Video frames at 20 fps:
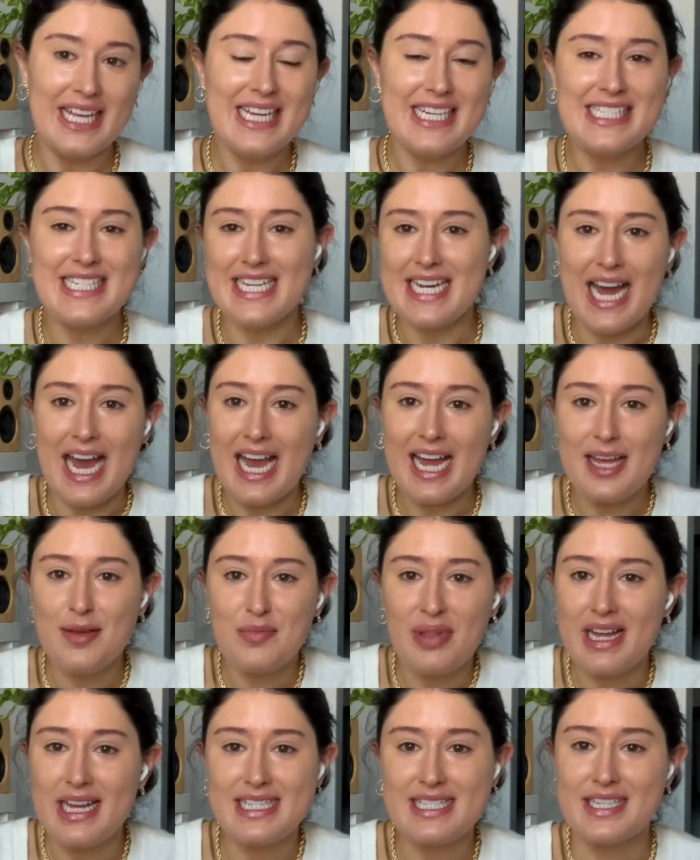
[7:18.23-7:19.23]
denying
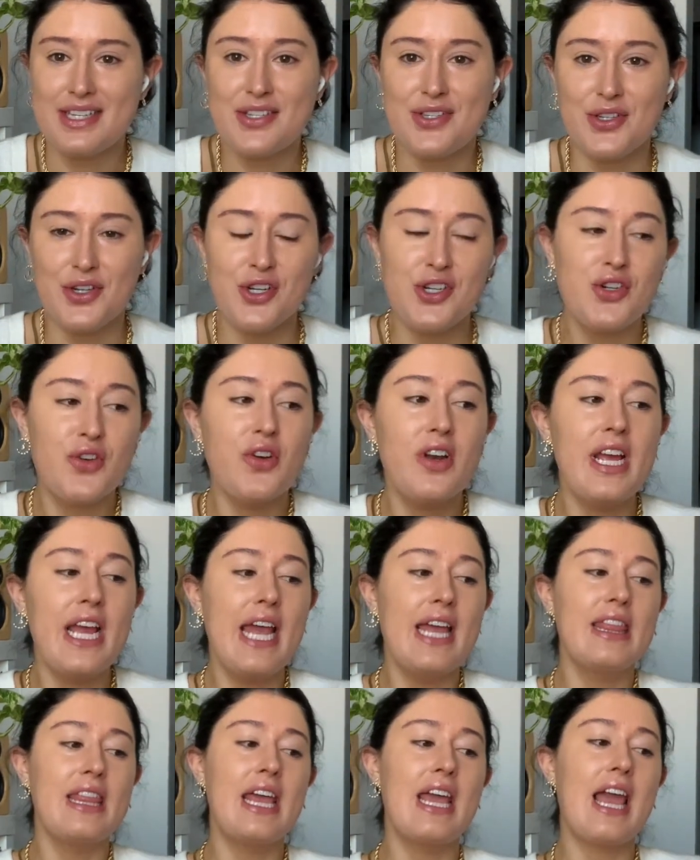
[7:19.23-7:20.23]
plastic surgery
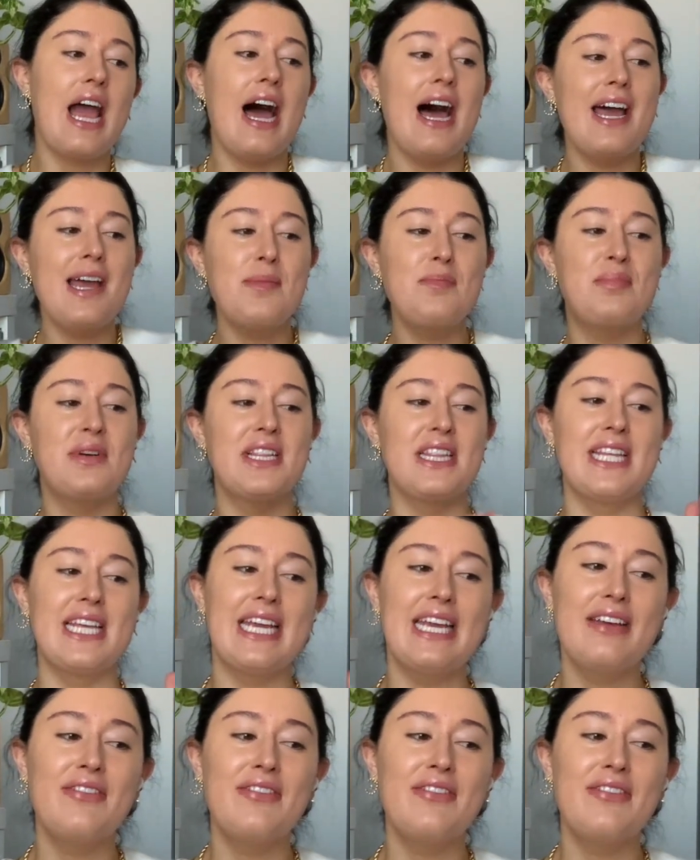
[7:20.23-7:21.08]
and like I believe